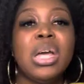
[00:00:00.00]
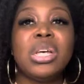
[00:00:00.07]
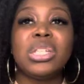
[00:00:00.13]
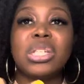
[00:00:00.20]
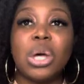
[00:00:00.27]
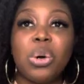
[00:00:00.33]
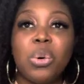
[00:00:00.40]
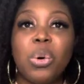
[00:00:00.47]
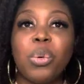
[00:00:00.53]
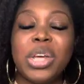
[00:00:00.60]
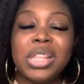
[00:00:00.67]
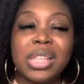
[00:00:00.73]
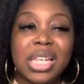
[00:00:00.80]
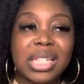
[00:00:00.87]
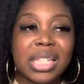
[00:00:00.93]
So
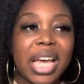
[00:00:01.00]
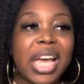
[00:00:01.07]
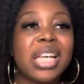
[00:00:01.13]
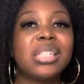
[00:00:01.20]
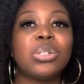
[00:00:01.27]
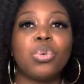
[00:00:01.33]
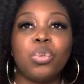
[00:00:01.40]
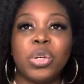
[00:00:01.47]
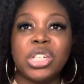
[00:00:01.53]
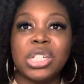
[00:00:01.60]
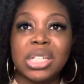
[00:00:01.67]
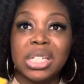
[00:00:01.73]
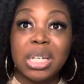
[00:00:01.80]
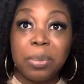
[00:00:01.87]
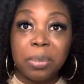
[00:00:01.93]
in this case, we're
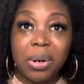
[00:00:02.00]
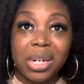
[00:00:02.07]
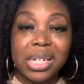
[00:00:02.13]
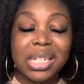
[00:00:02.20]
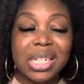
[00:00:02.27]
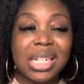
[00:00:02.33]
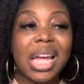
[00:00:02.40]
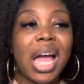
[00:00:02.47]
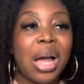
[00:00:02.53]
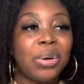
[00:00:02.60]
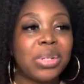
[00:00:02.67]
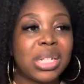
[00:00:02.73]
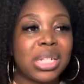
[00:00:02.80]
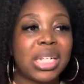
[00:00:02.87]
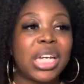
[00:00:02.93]
just separating out
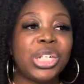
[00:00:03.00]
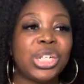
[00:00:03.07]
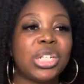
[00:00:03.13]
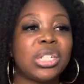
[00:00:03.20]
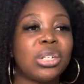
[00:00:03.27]
the stages.